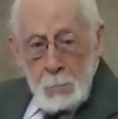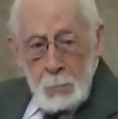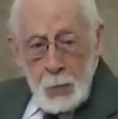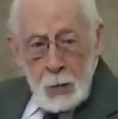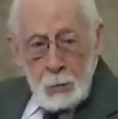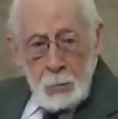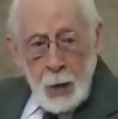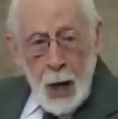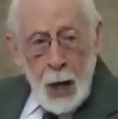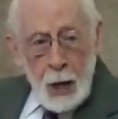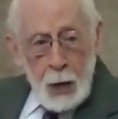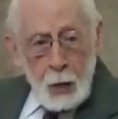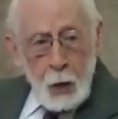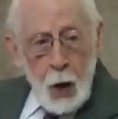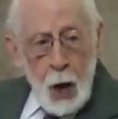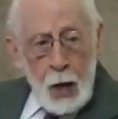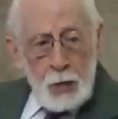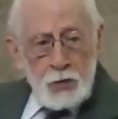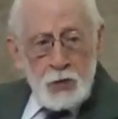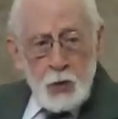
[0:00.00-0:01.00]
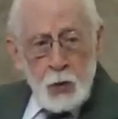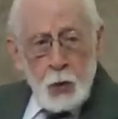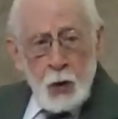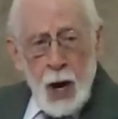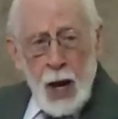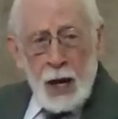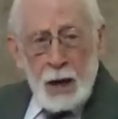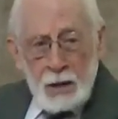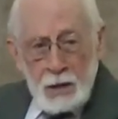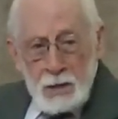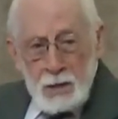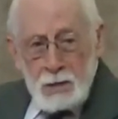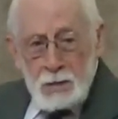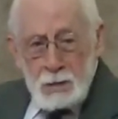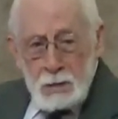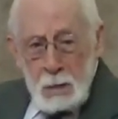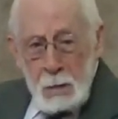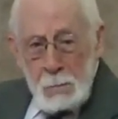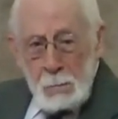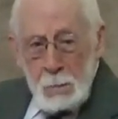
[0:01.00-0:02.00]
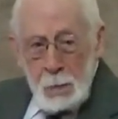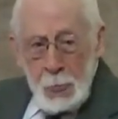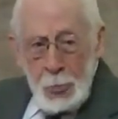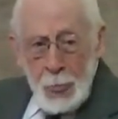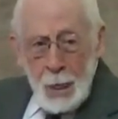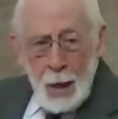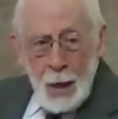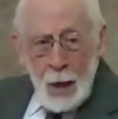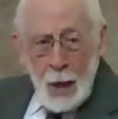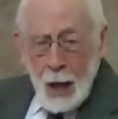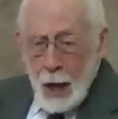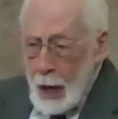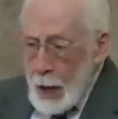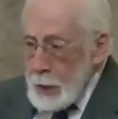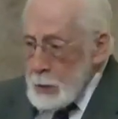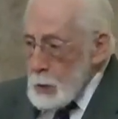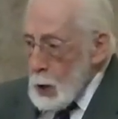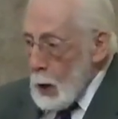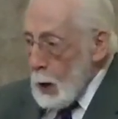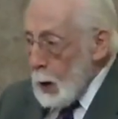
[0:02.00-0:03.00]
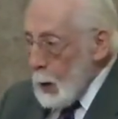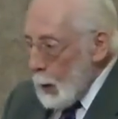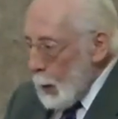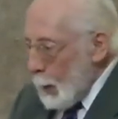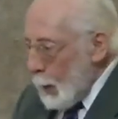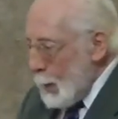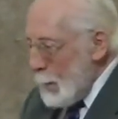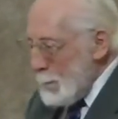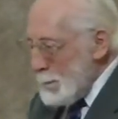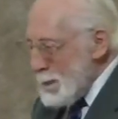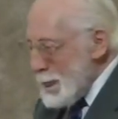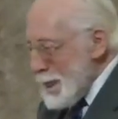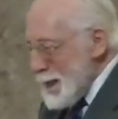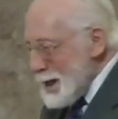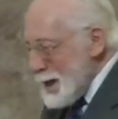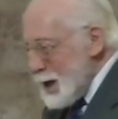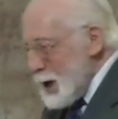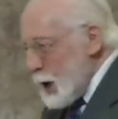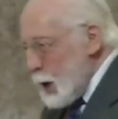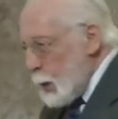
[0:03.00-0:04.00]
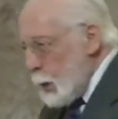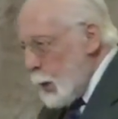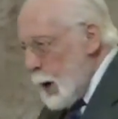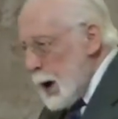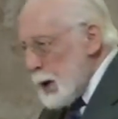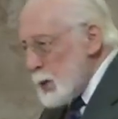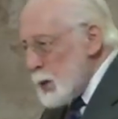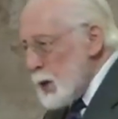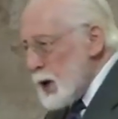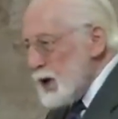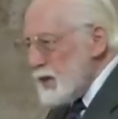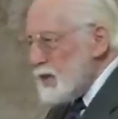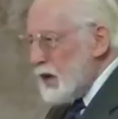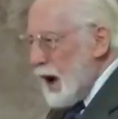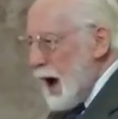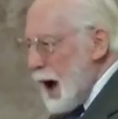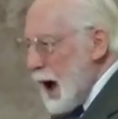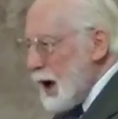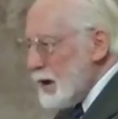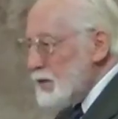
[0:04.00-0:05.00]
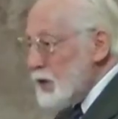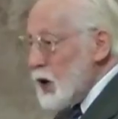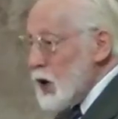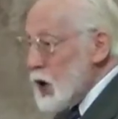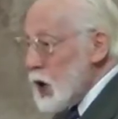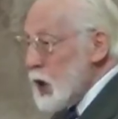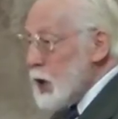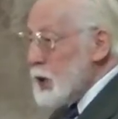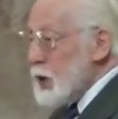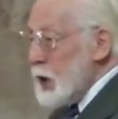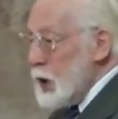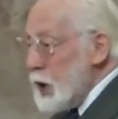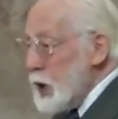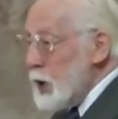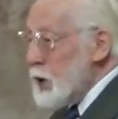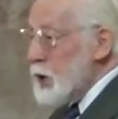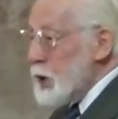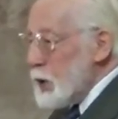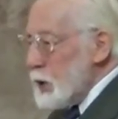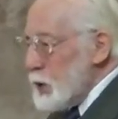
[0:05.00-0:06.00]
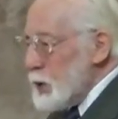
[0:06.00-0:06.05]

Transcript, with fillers: But by God's grace, I know what revival is.